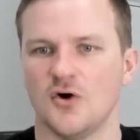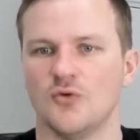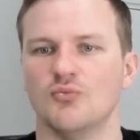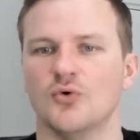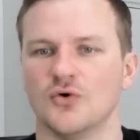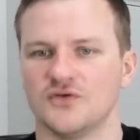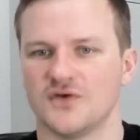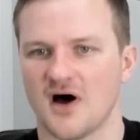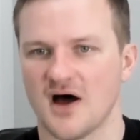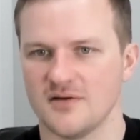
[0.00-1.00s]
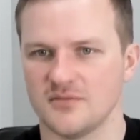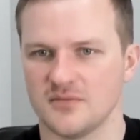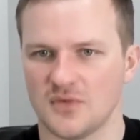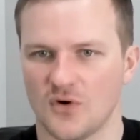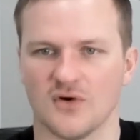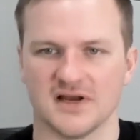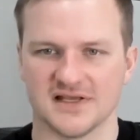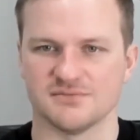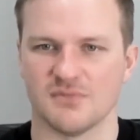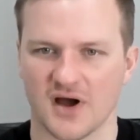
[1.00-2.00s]
more time, or at
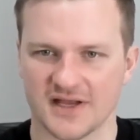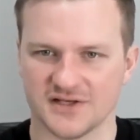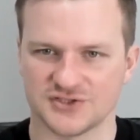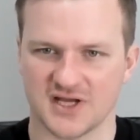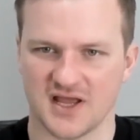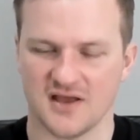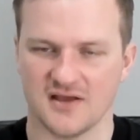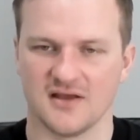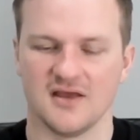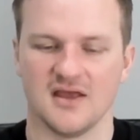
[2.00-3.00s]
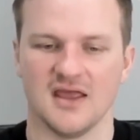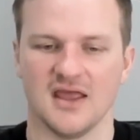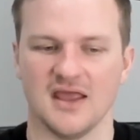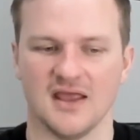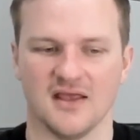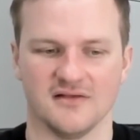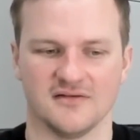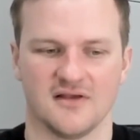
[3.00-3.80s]
least mind share, is